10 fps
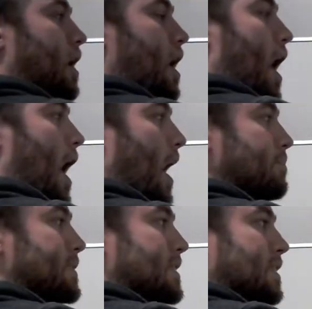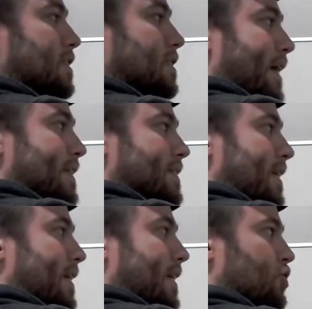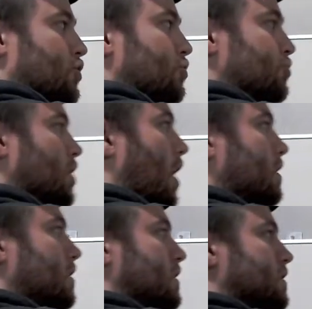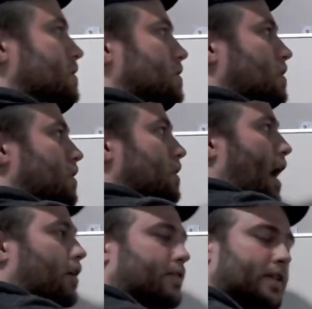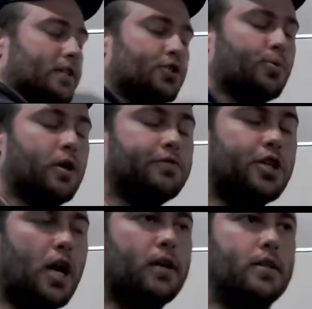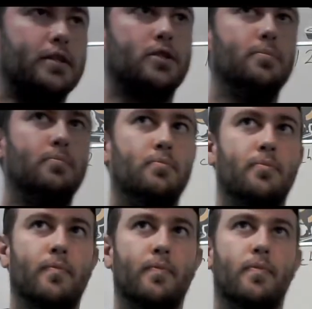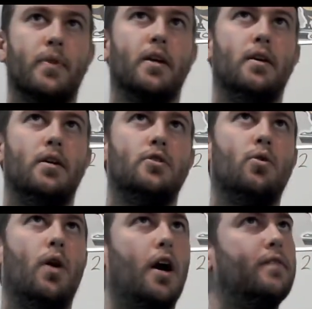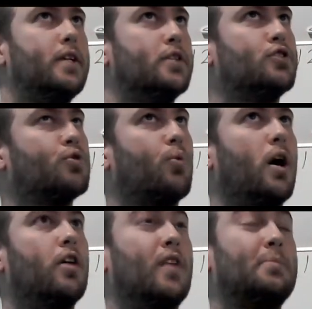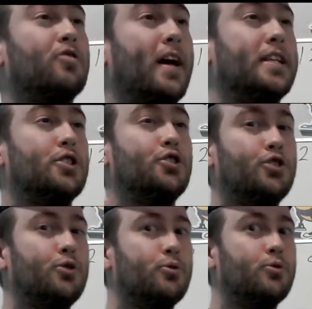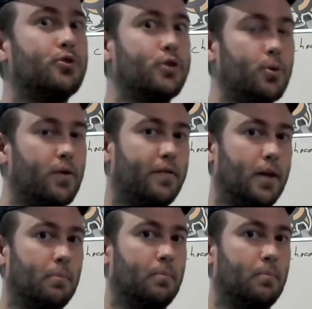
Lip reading: I'm trying to take 2 chocolates out of these 12 chocolates. So of these 12, I'm trying to choose 2 of them.